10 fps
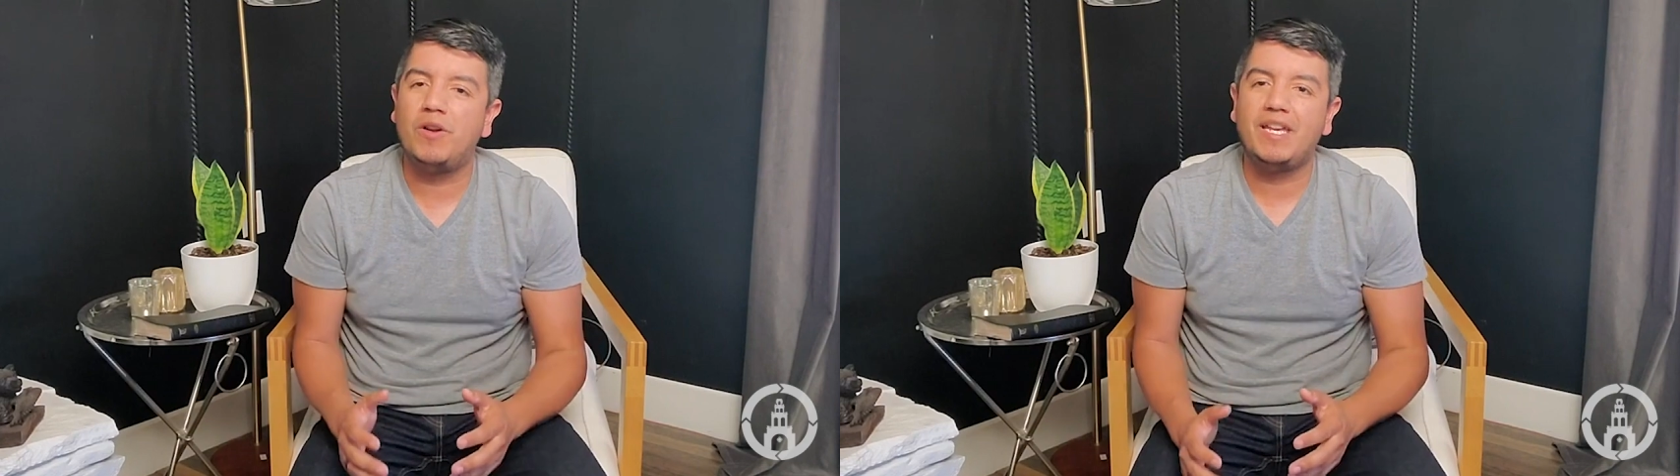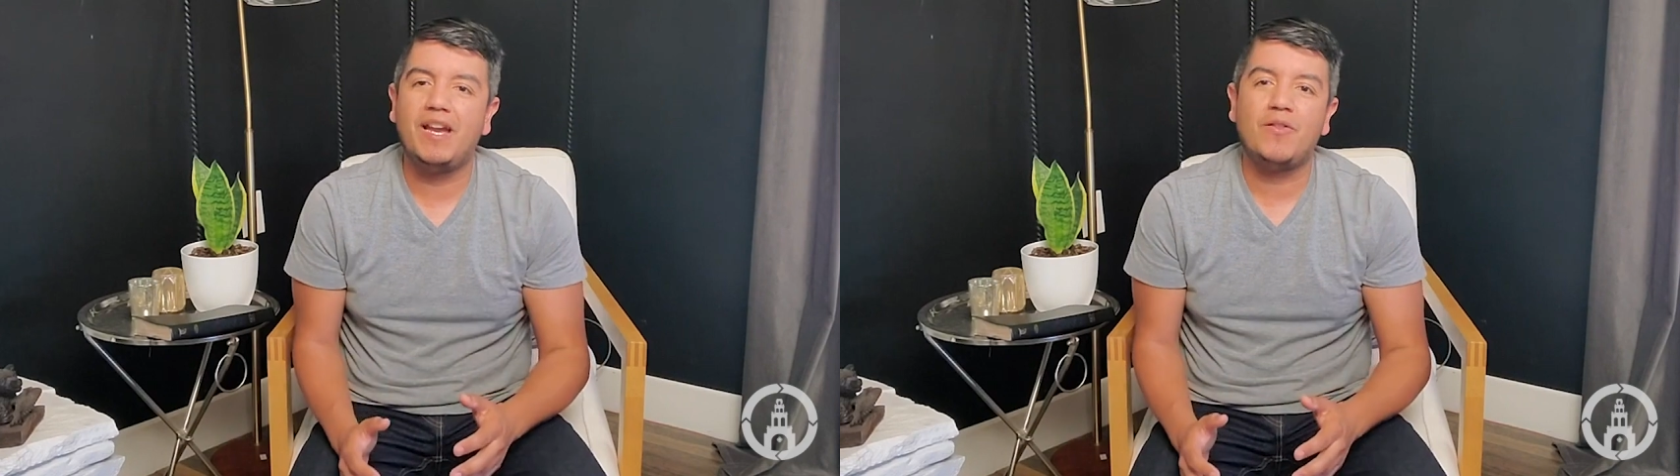
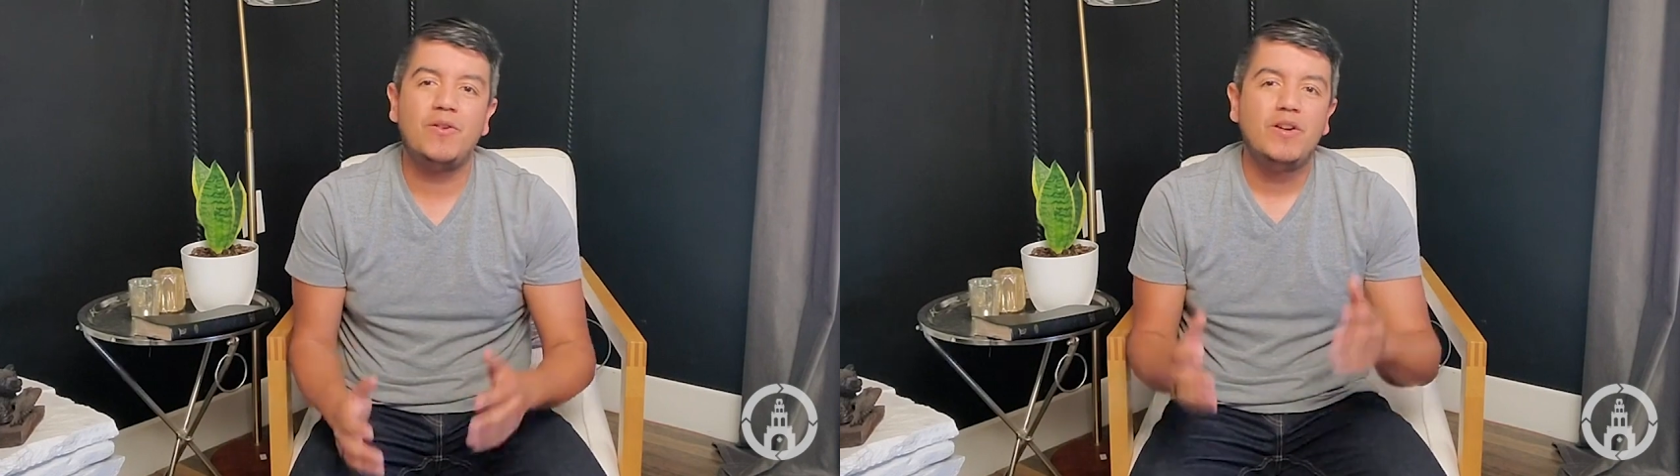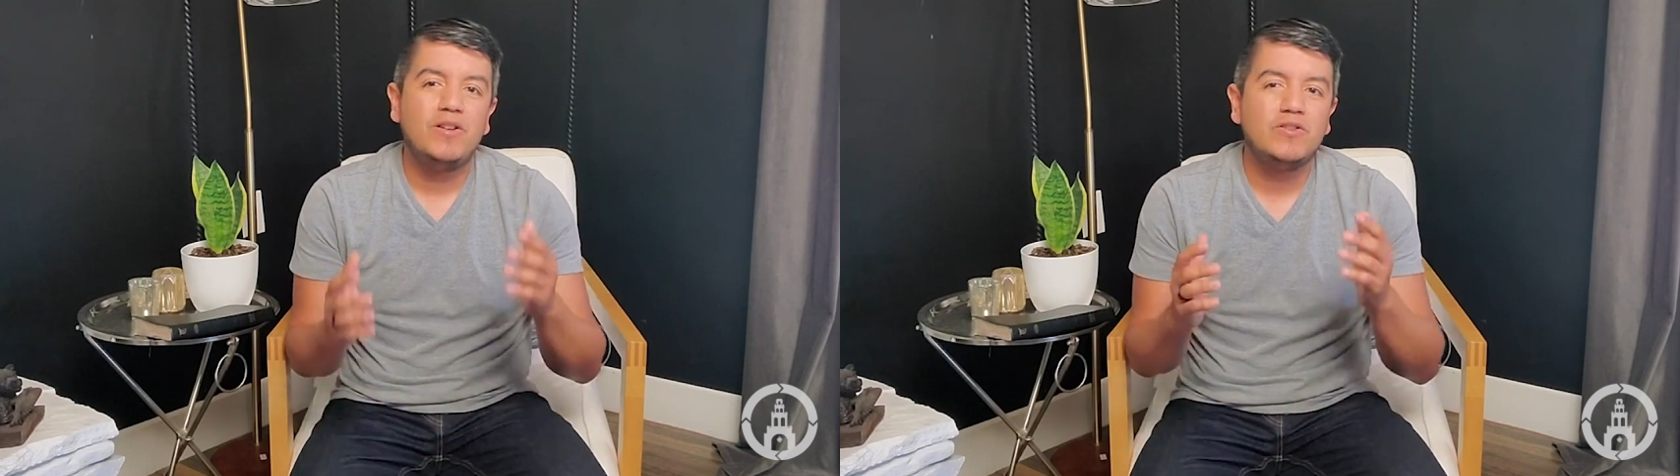
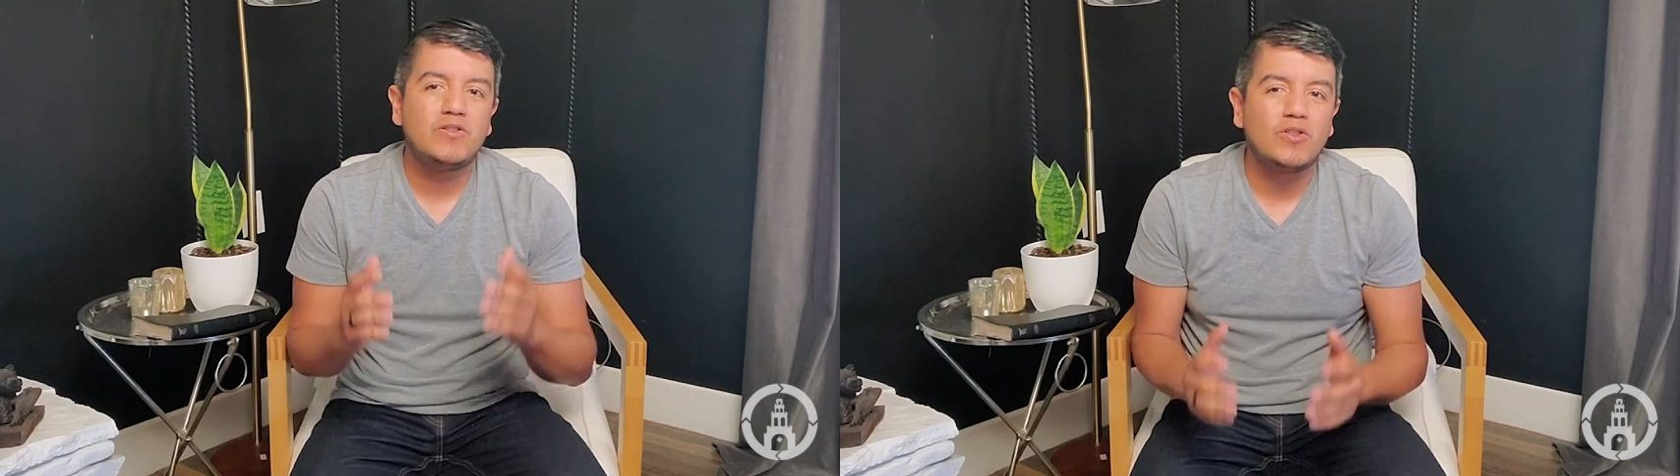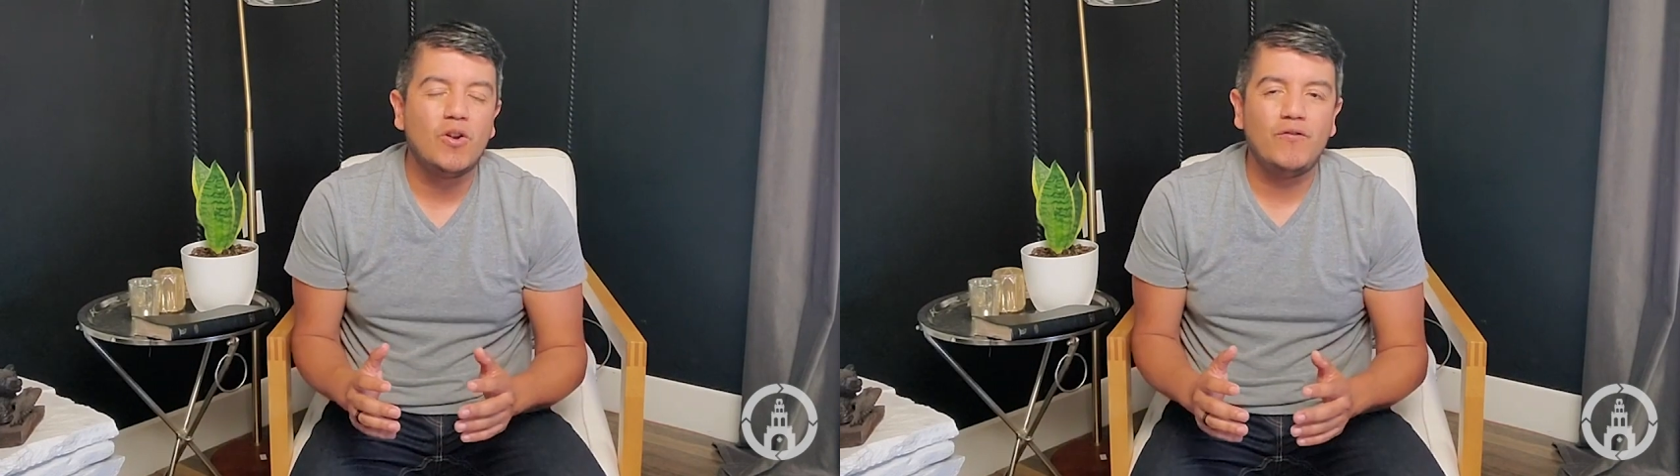together,
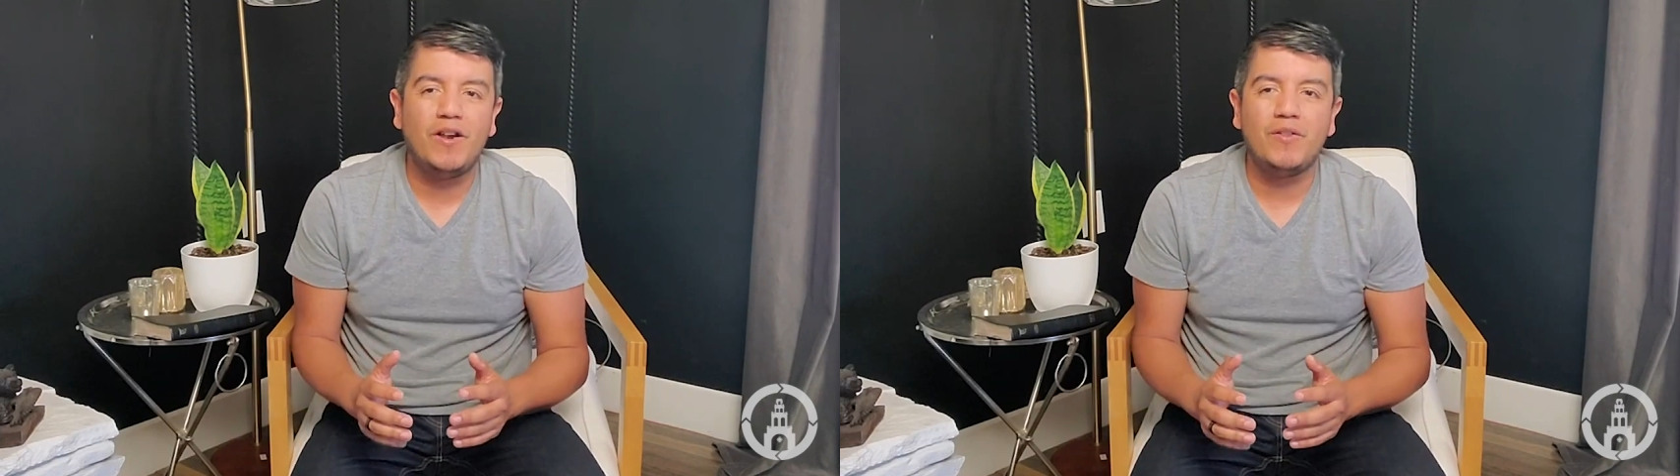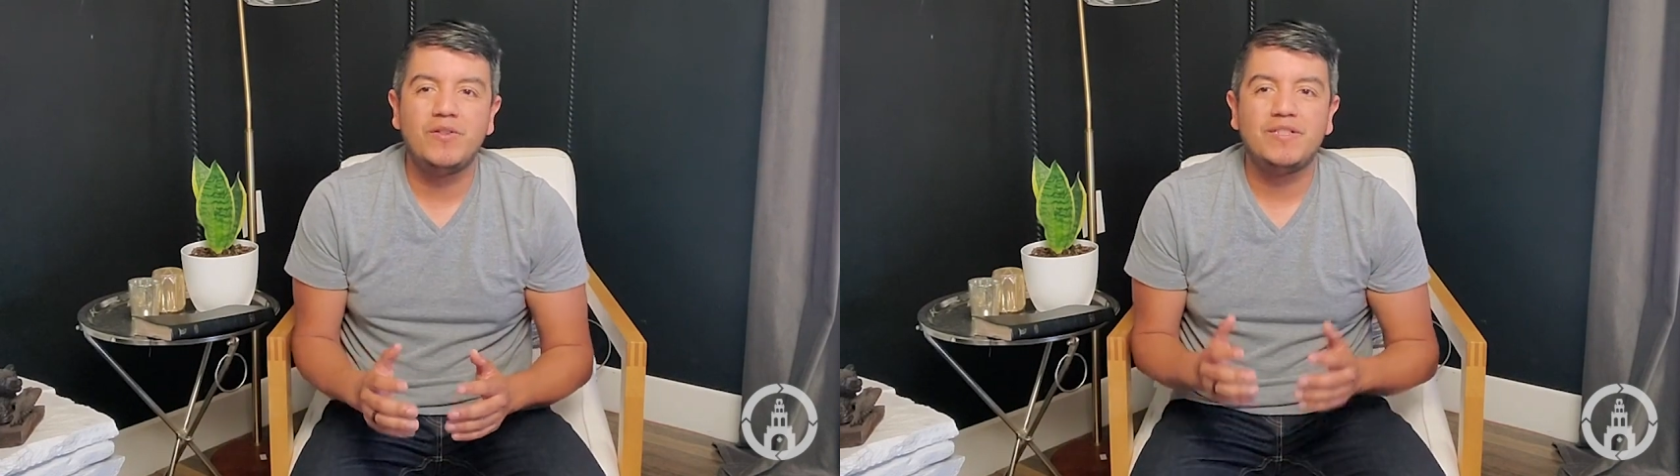serve
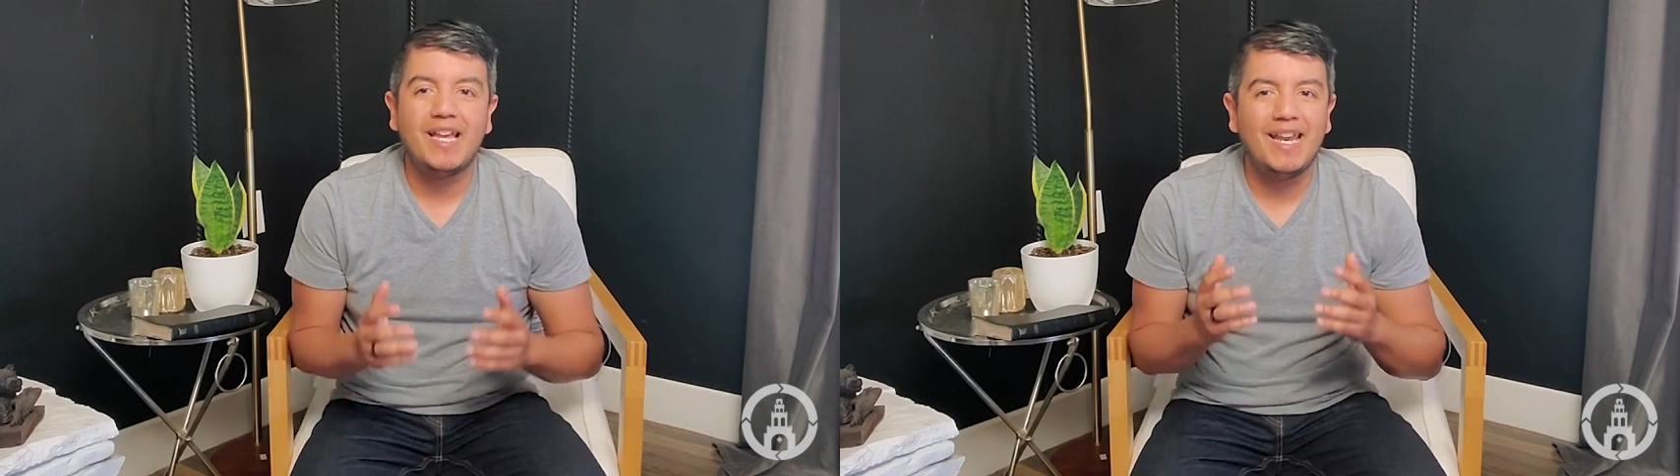others,